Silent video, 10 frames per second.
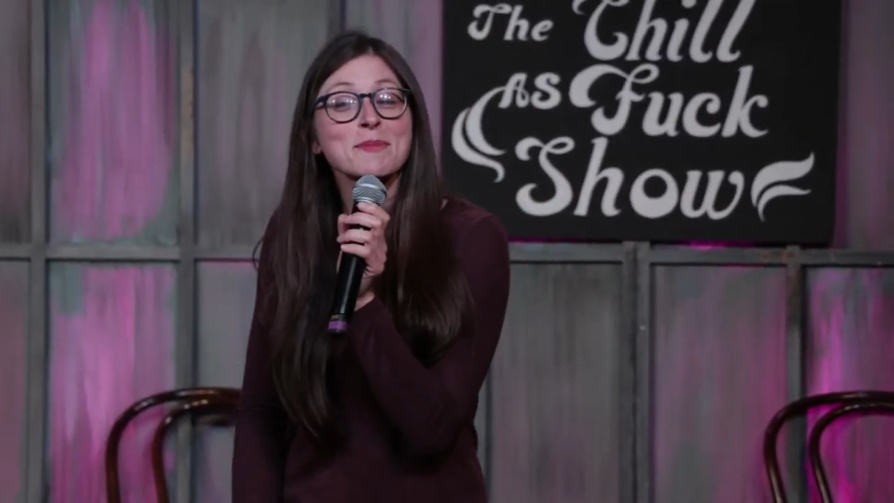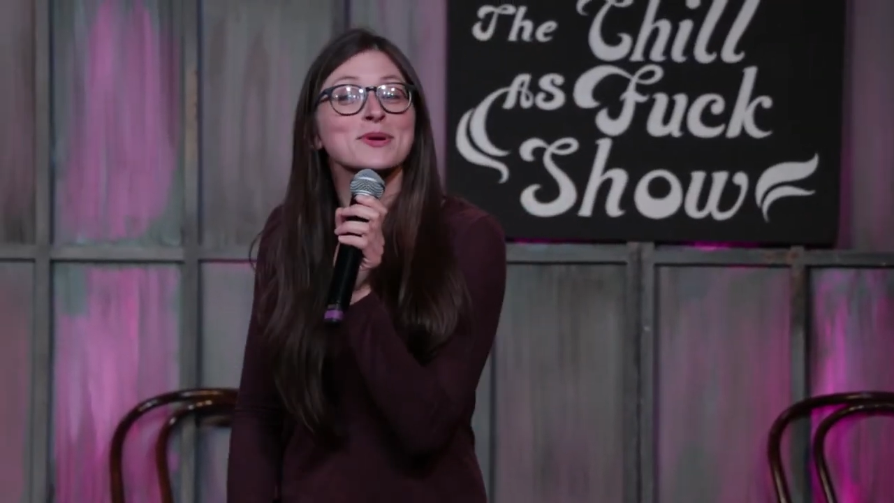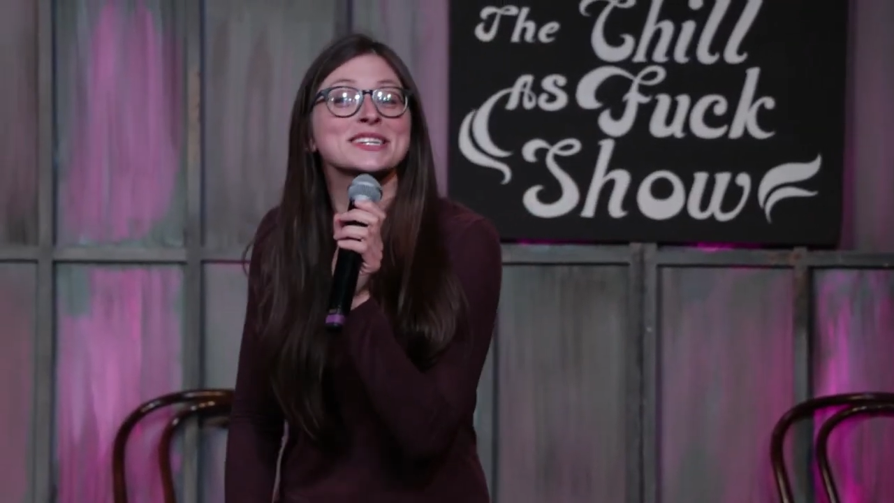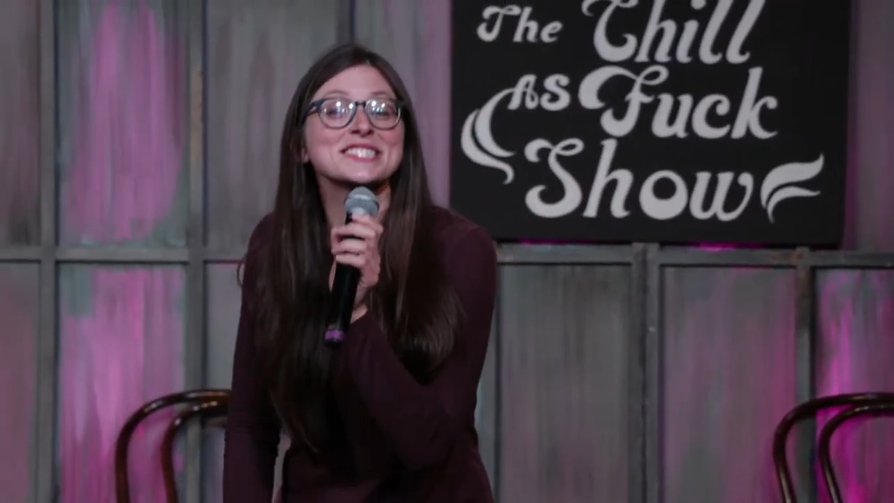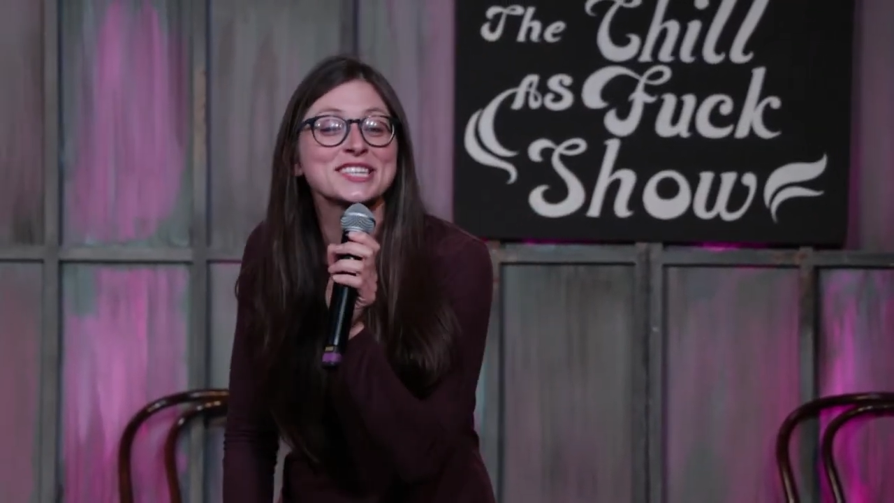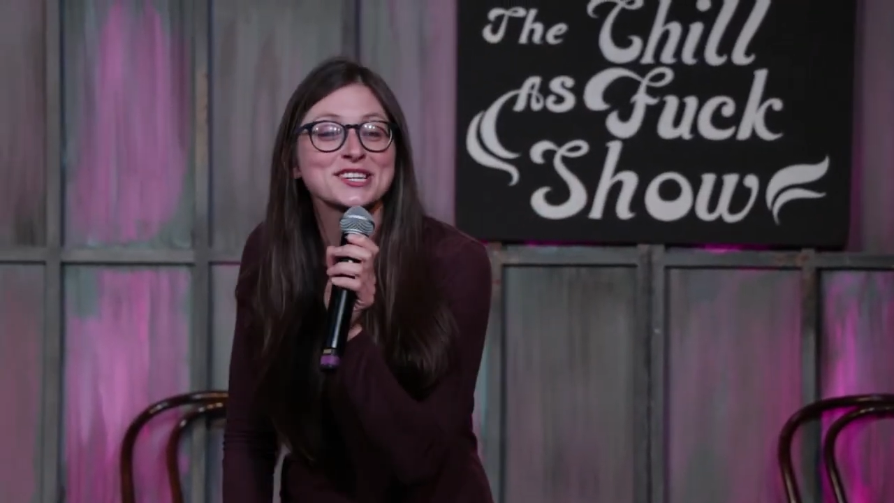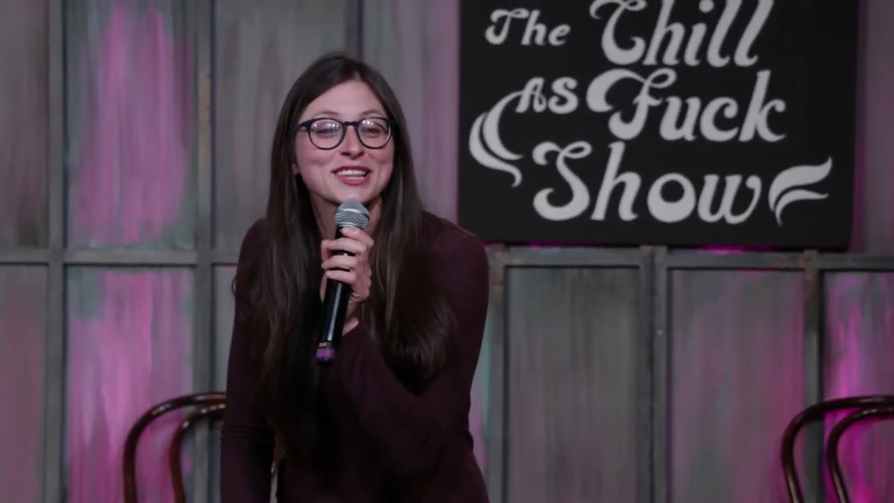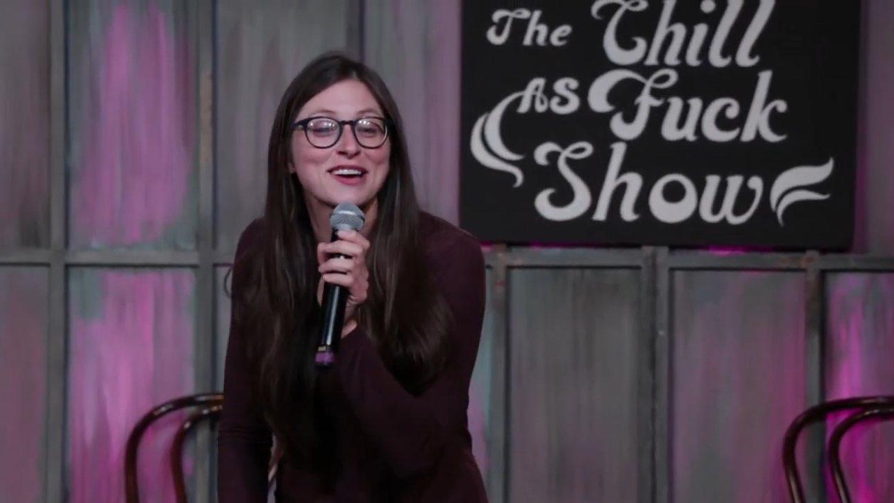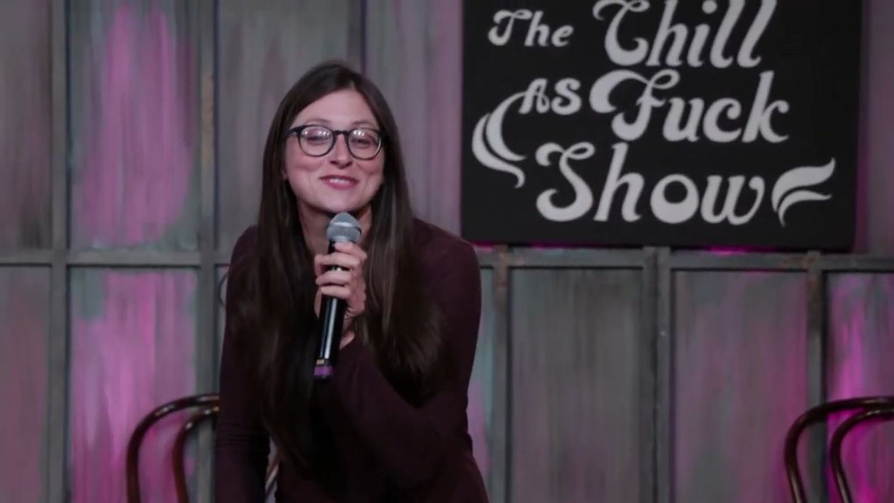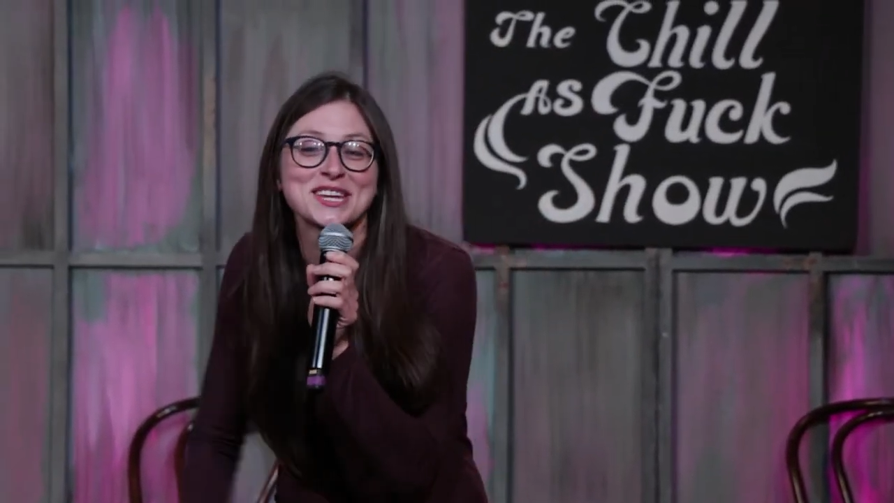my presence in
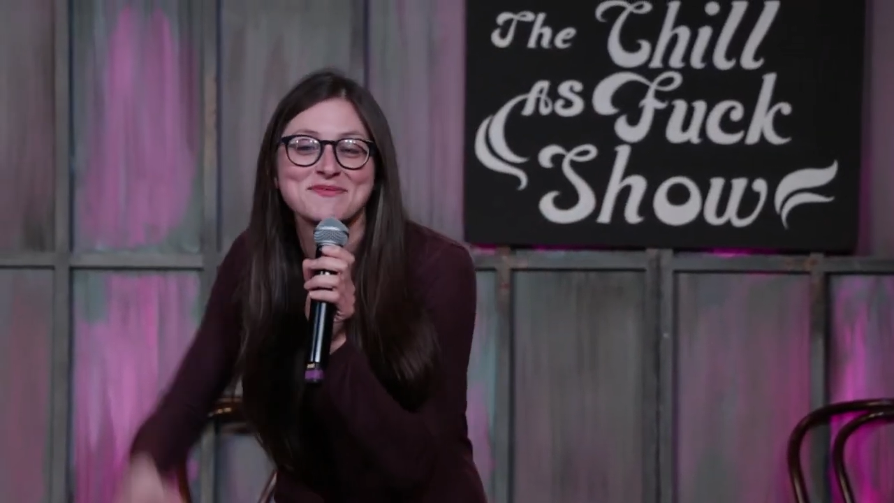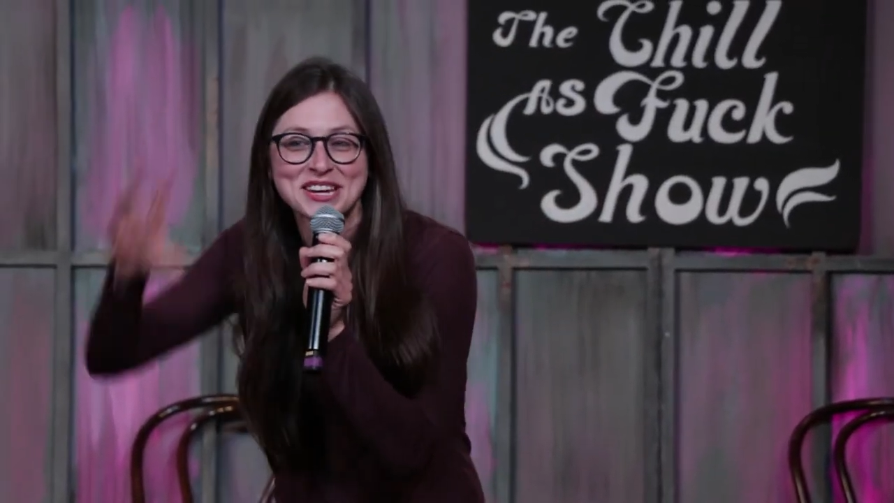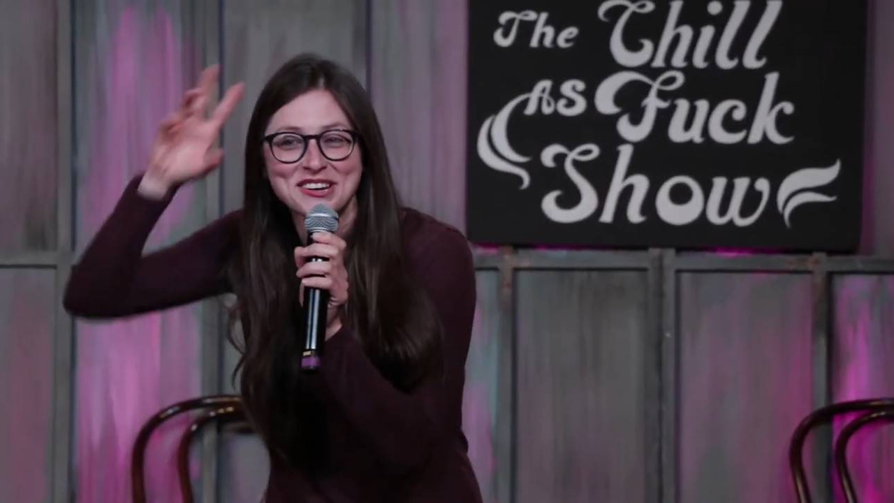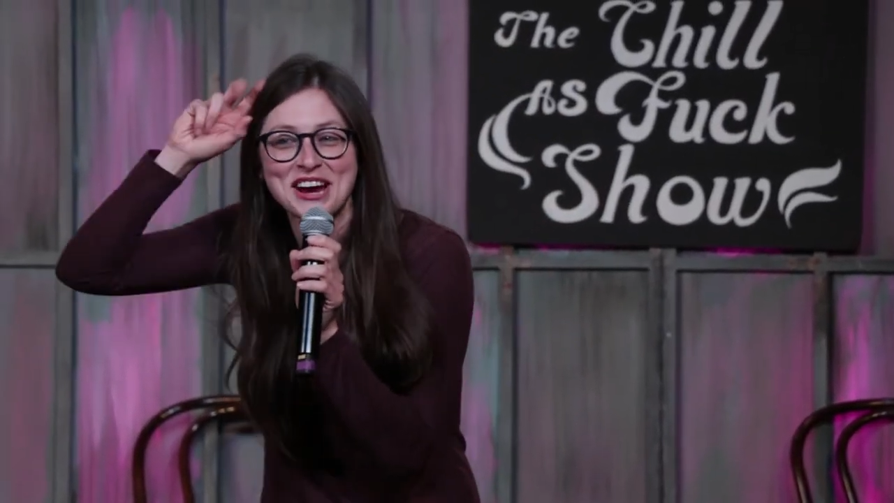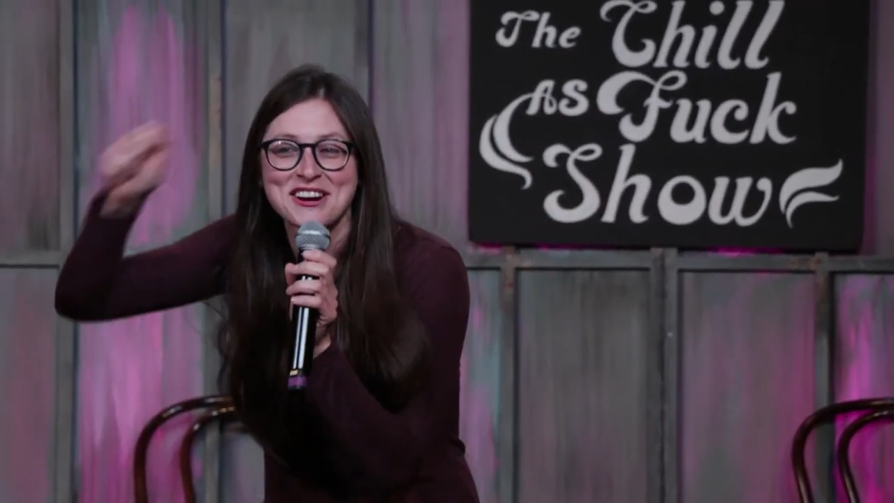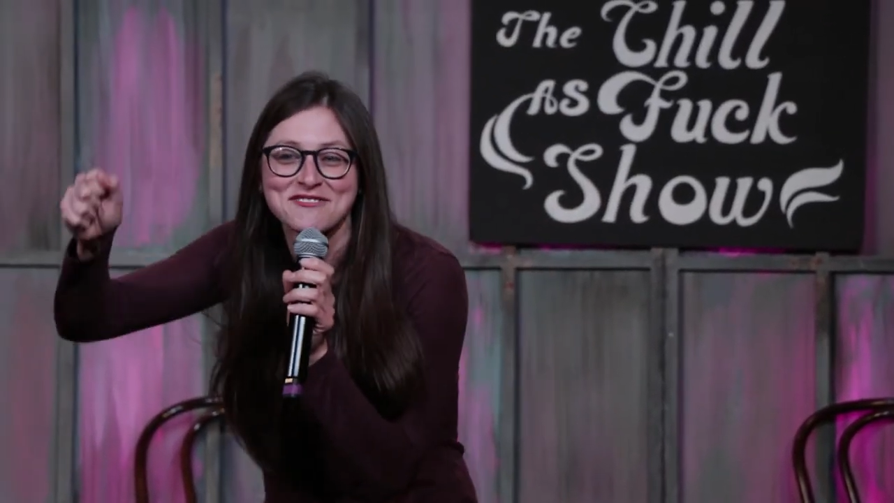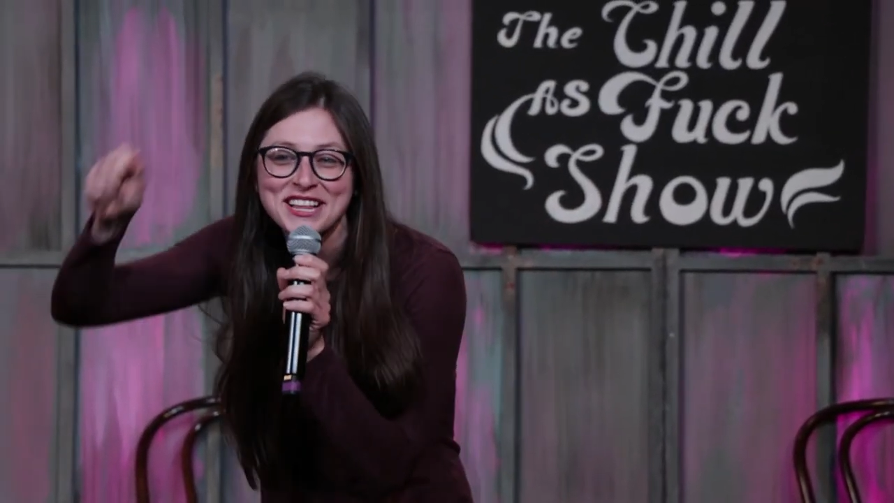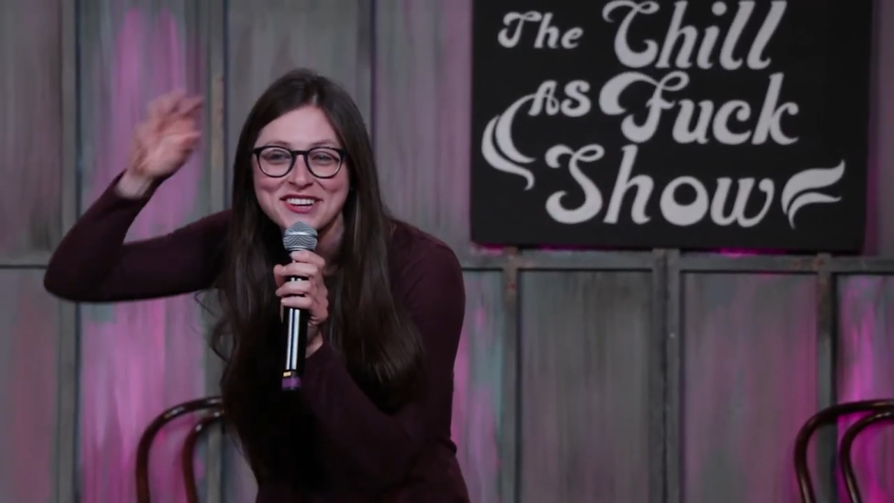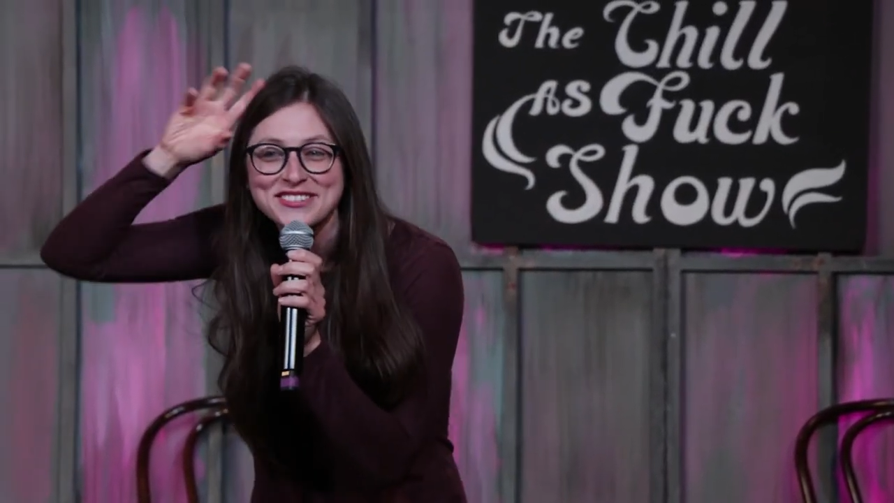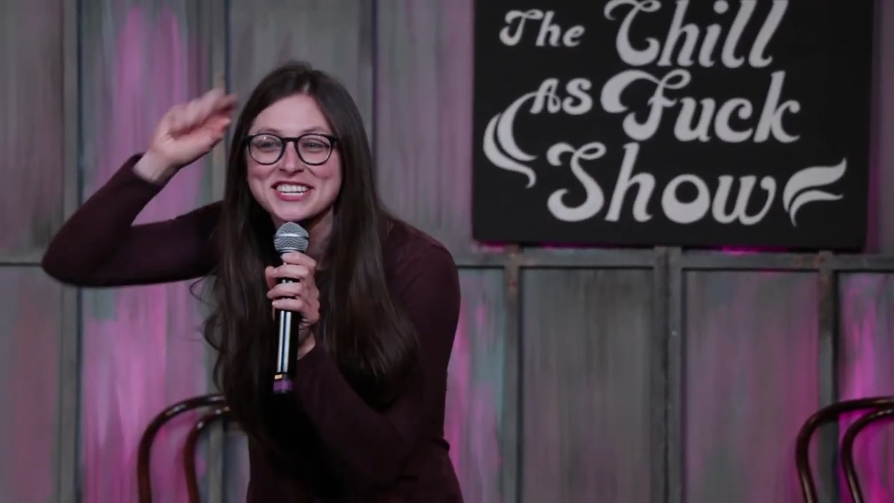your life's gonna make your hair
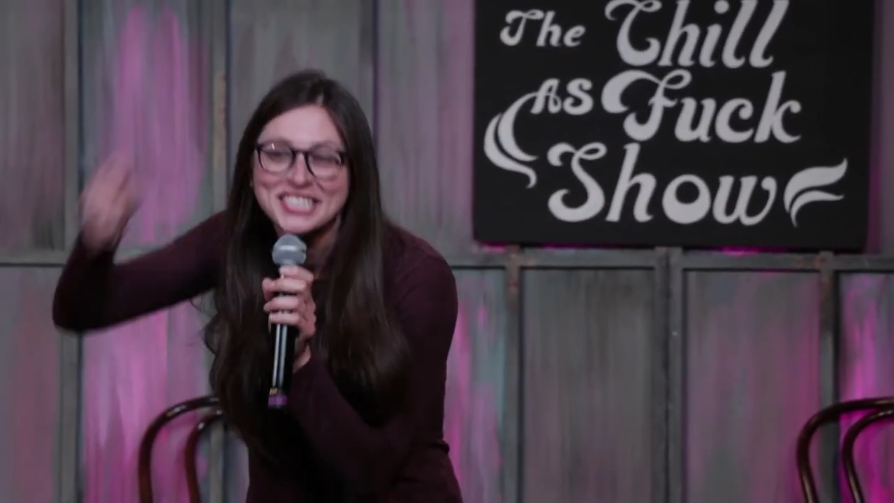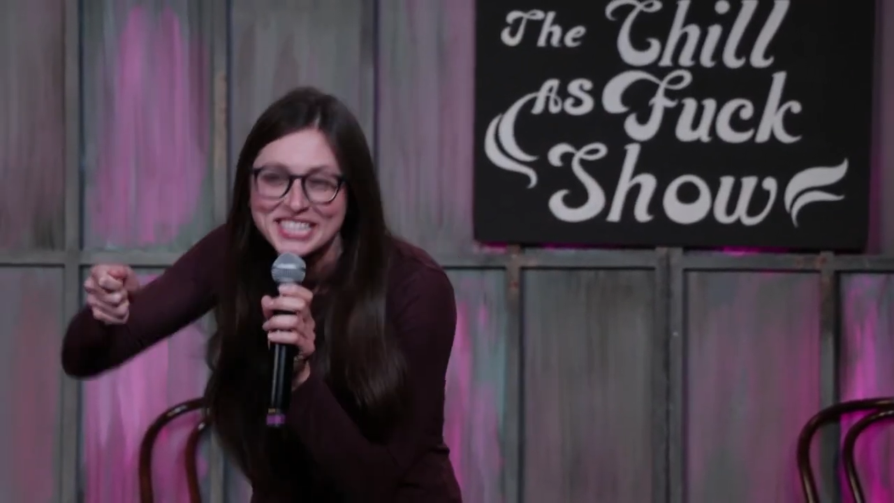fall out in